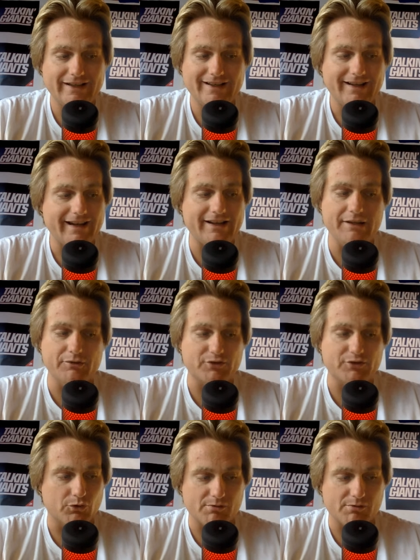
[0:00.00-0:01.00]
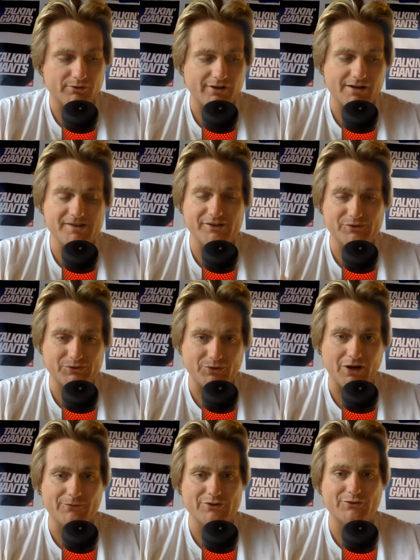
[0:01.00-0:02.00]
And he was horrible. I mean, he was
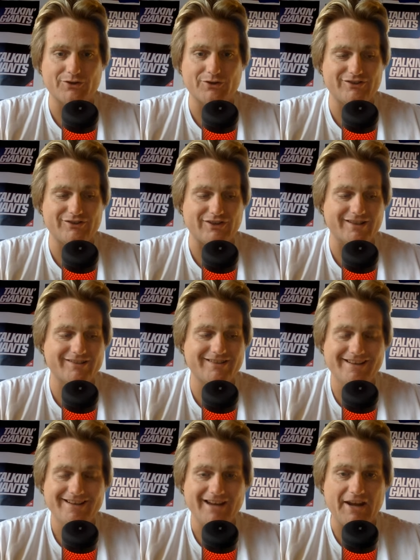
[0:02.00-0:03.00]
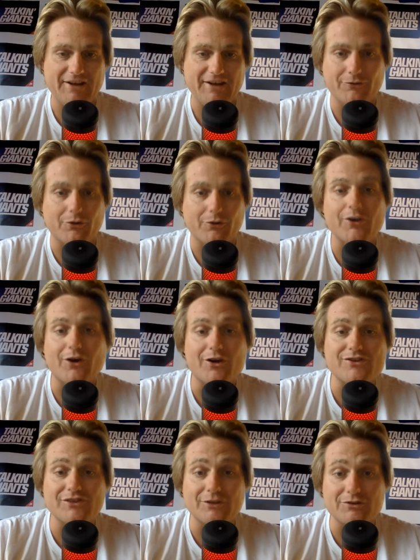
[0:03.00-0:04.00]
12 for 26, 84 yards,
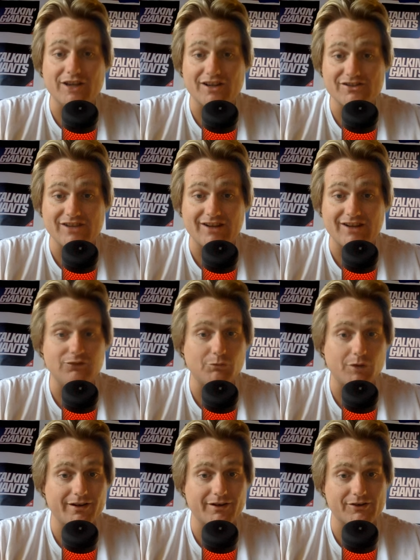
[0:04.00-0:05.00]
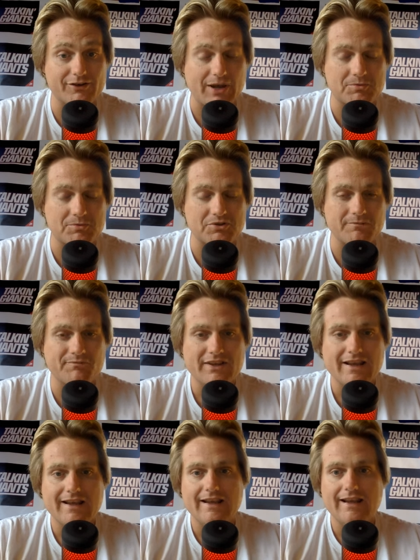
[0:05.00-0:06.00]
zero touchdowns, one interception.
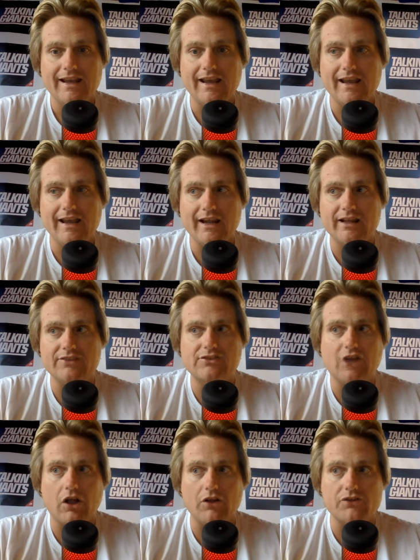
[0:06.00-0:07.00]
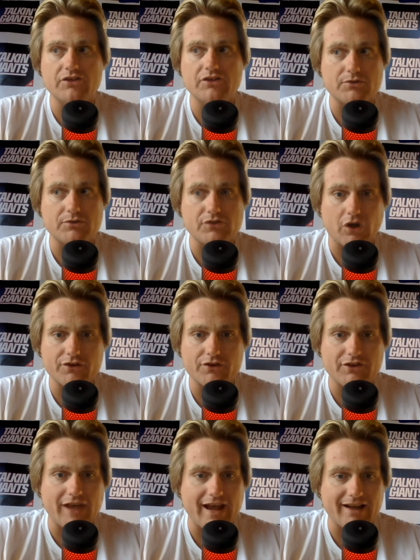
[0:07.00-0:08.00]
And his college numbers aren't
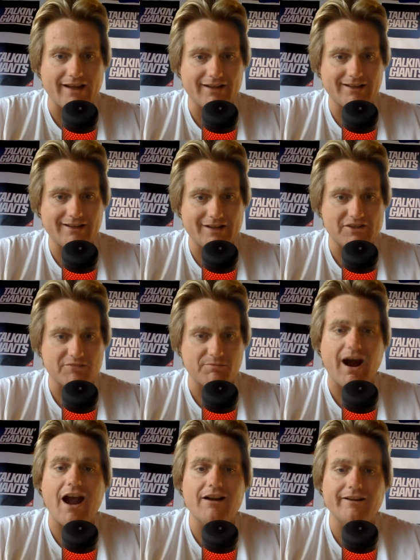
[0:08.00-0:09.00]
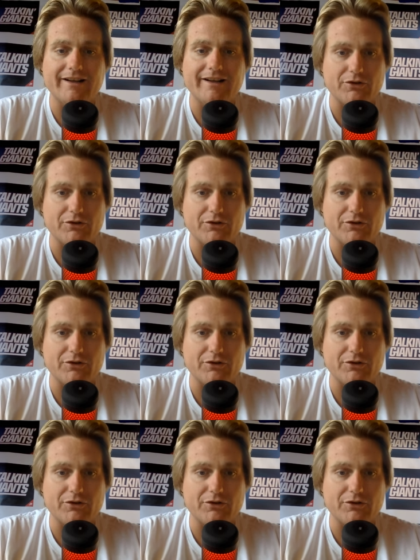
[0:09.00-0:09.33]
that inspiring either.